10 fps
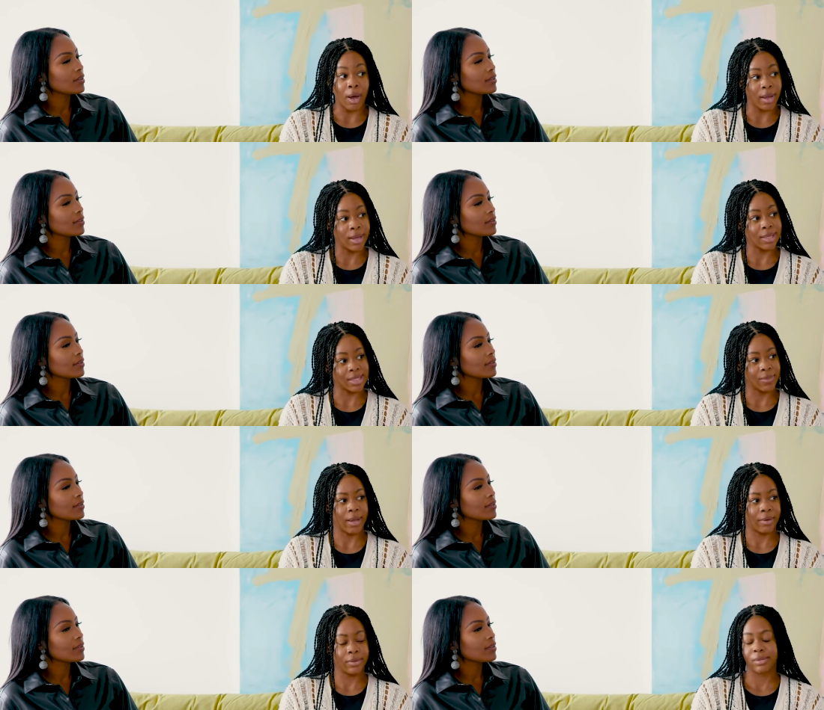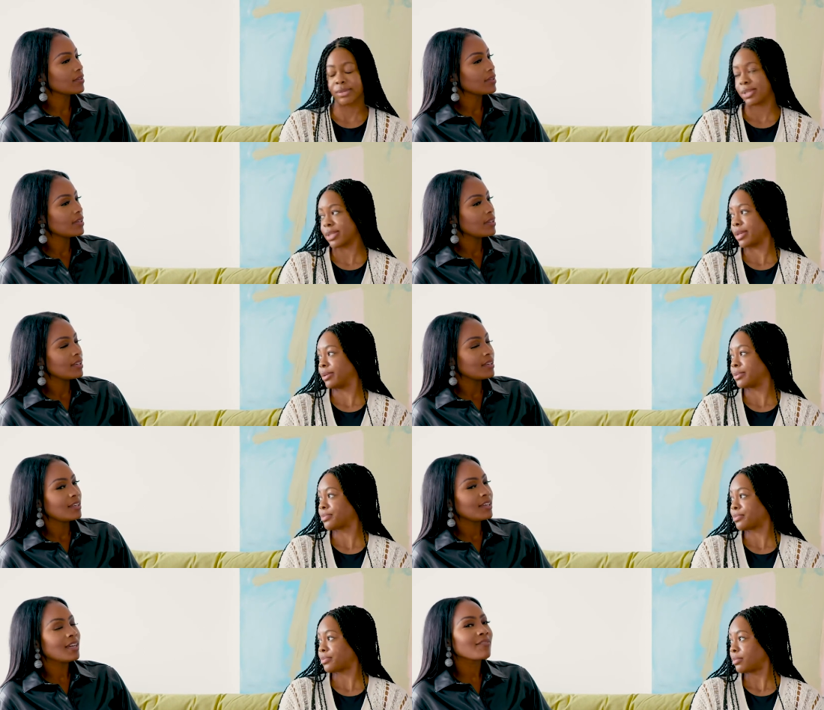Speaker 1: are heard
Speaker 2: as well. Yeah, yeah. So
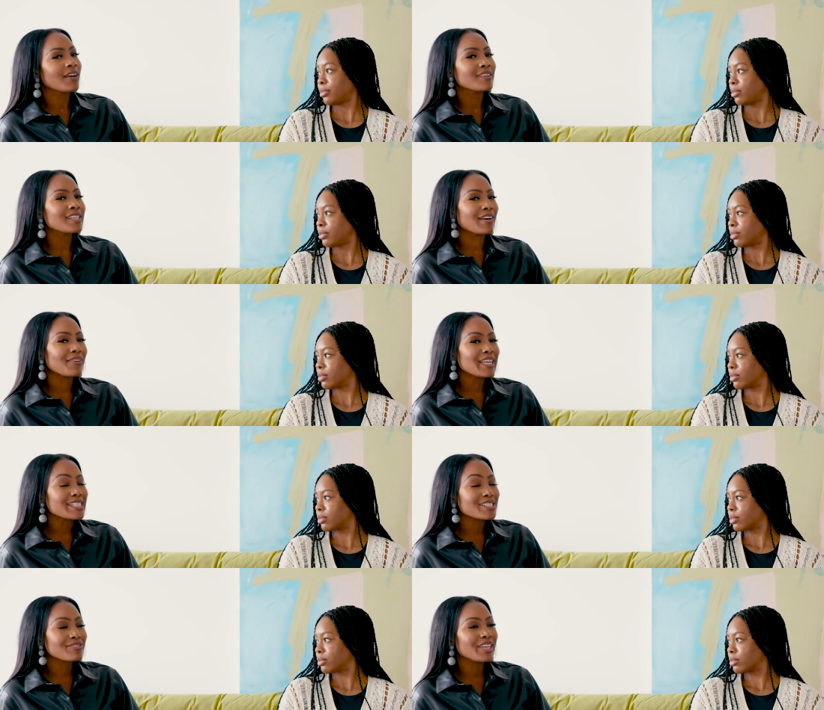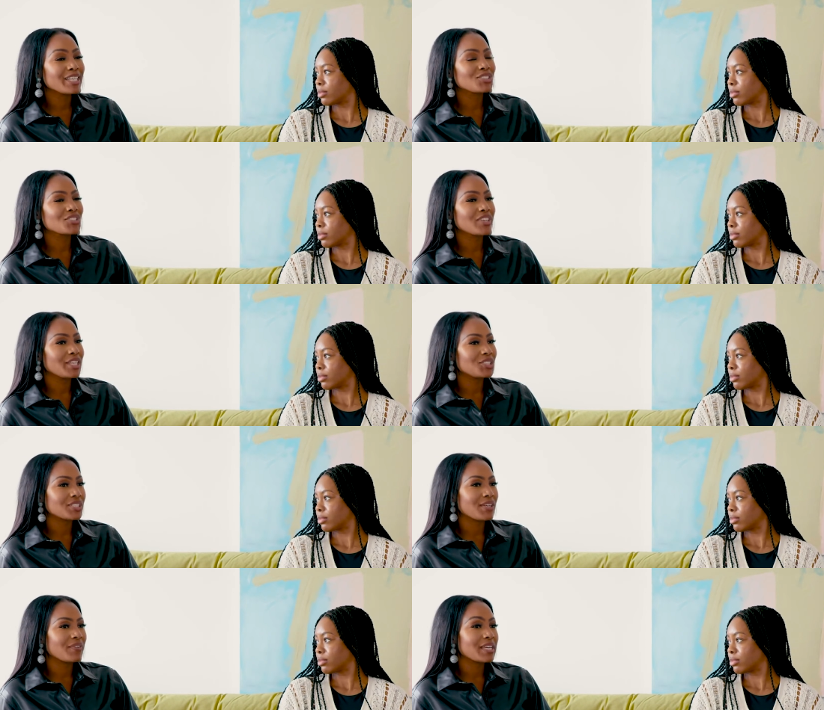yeah, I, I think it's really strange because
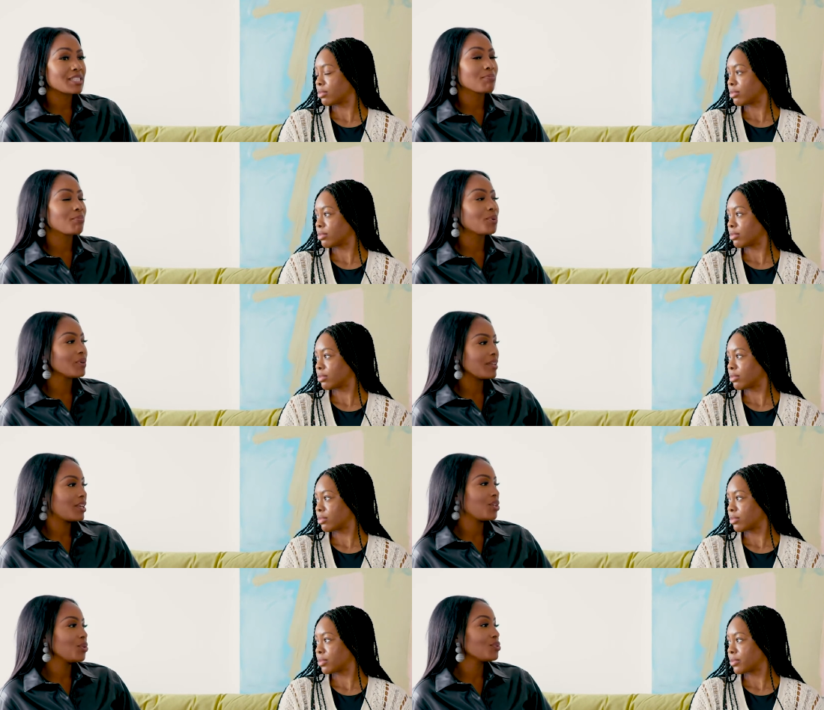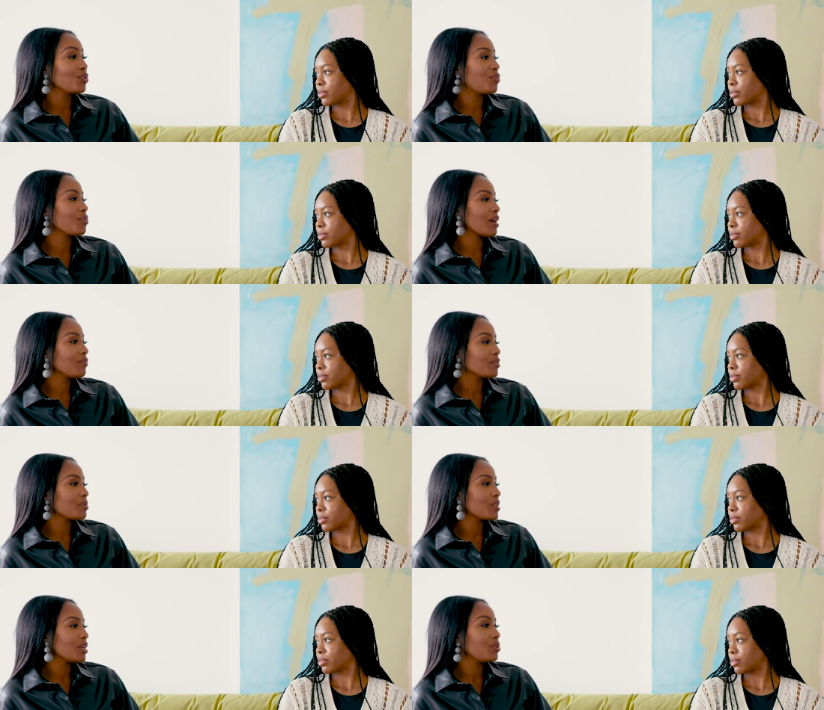I think it's important that you do feel
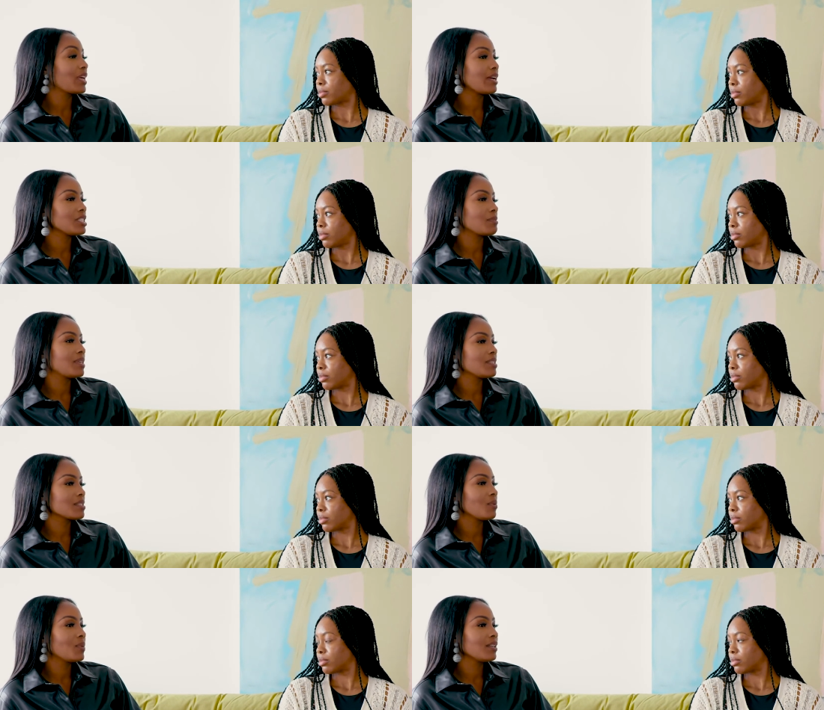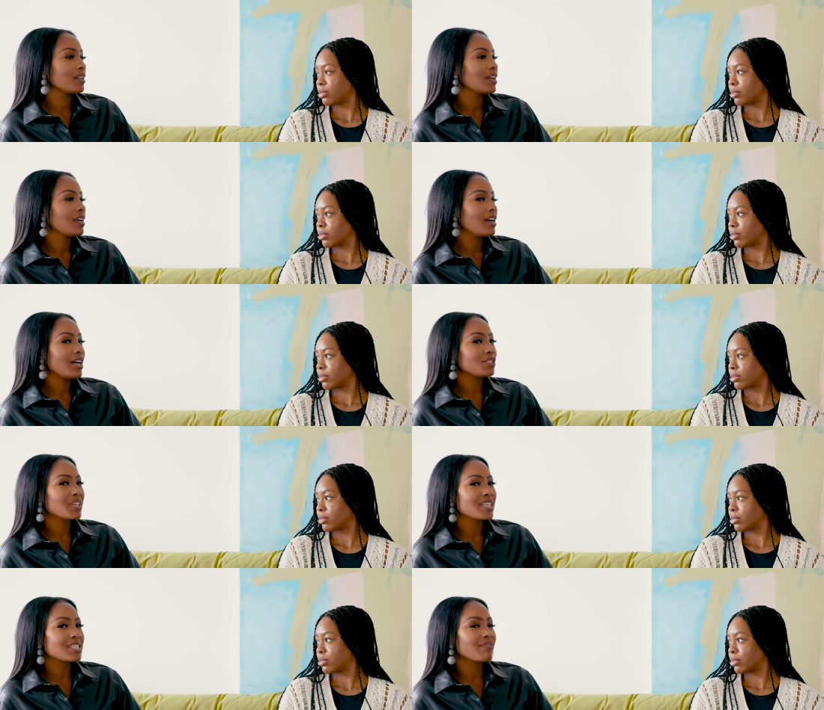comfortable that you can speak to someone. I
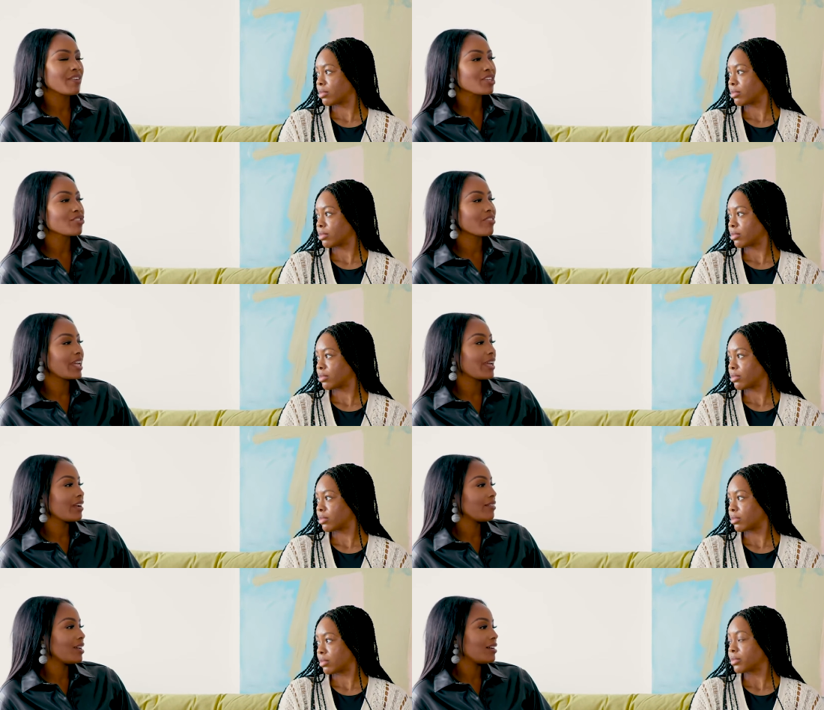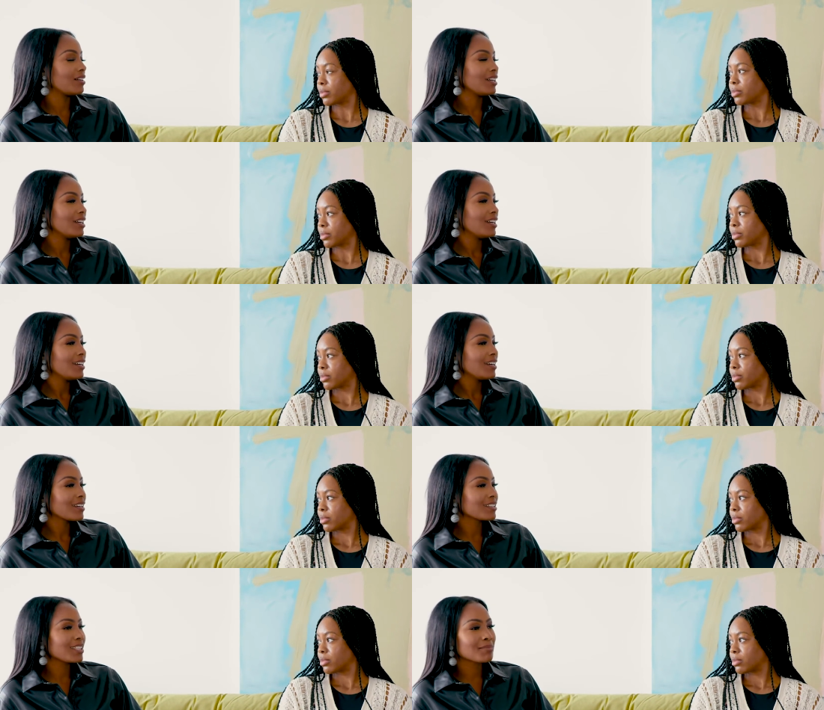think it's a very grey area.
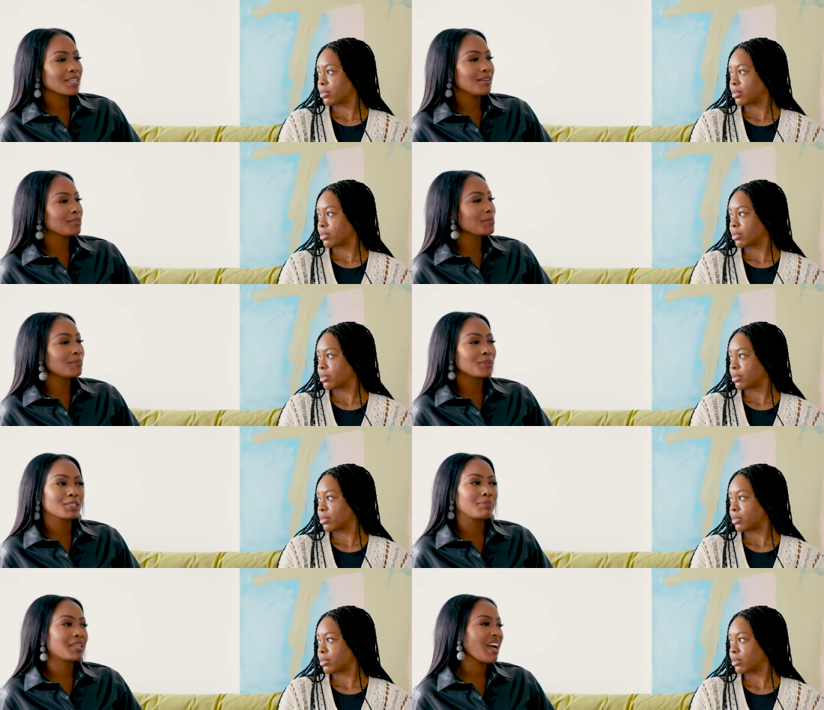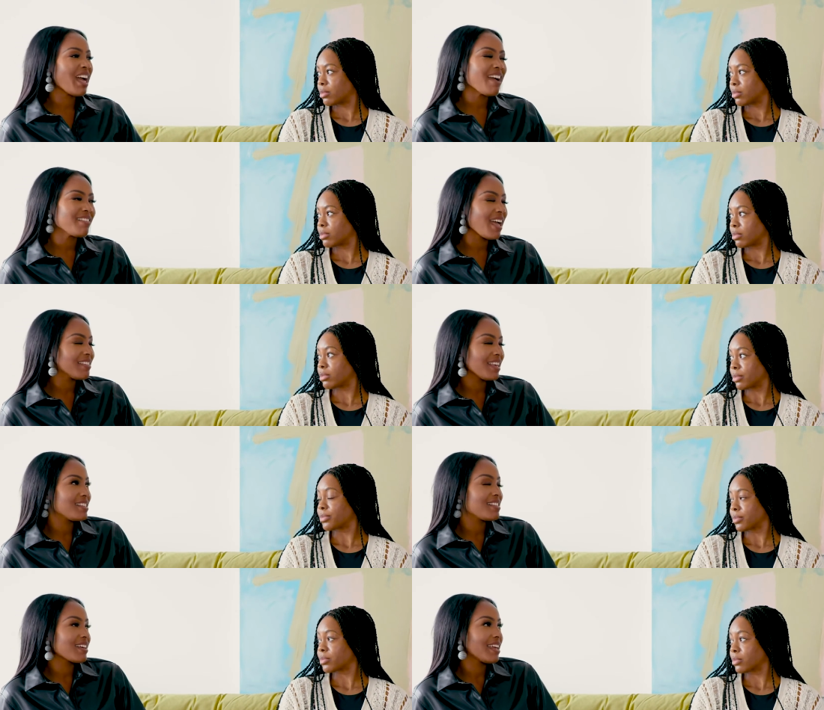Because mm. sometimes people just be like, ah,
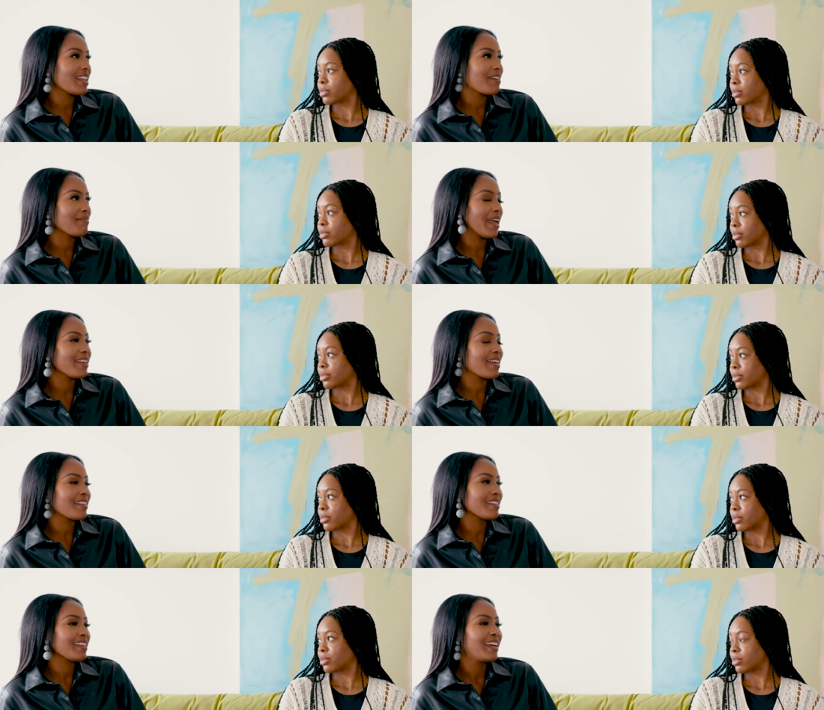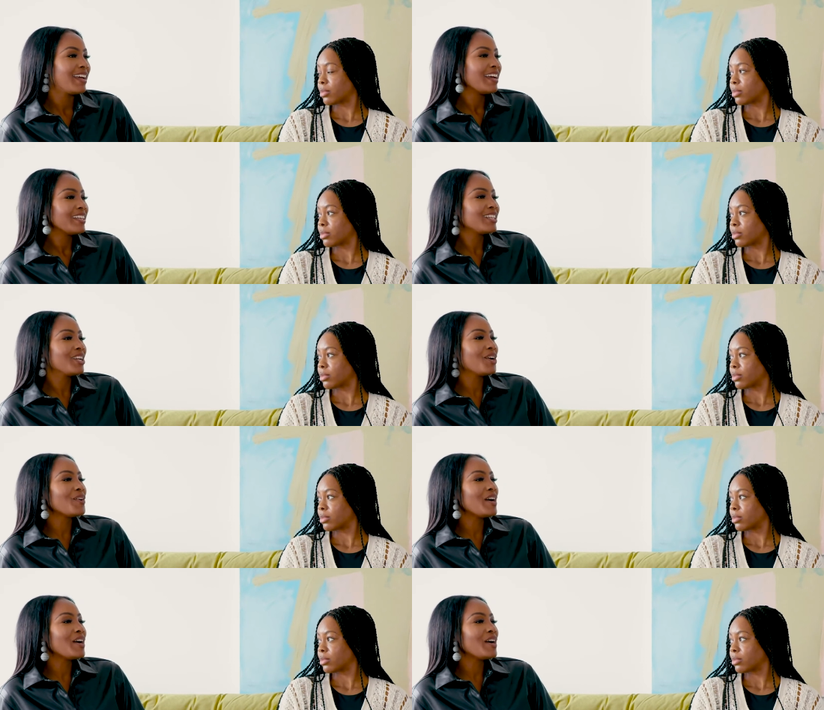he's looking at me, you yeah. know,